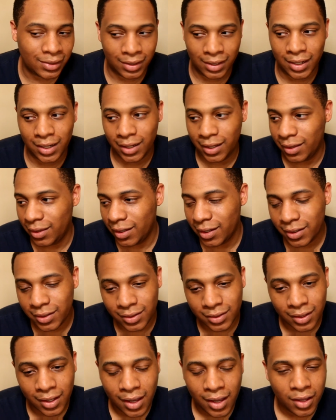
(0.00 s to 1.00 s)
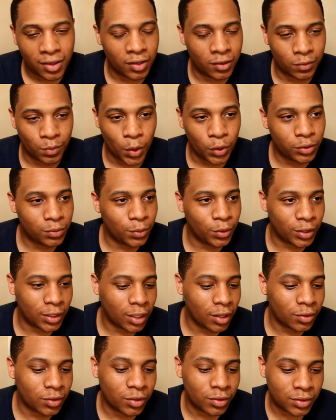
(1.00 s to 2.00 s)
in any of this. There's multiple
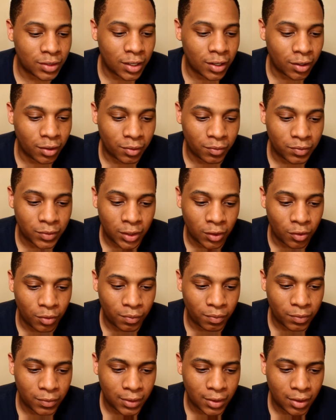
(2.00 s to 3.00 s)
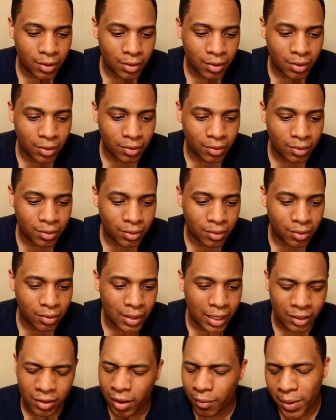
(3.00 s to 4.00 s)
characters that are, you know,
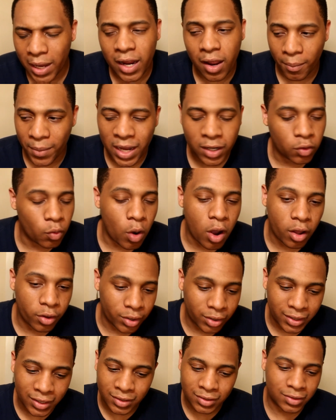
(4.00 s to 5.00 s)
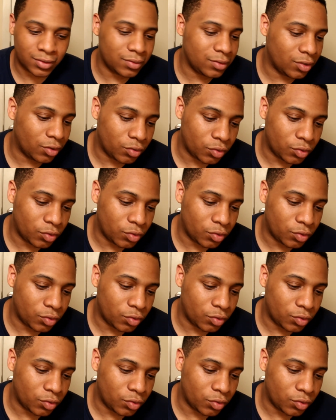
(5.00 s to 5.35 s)
like Amanda Waller gets, you know,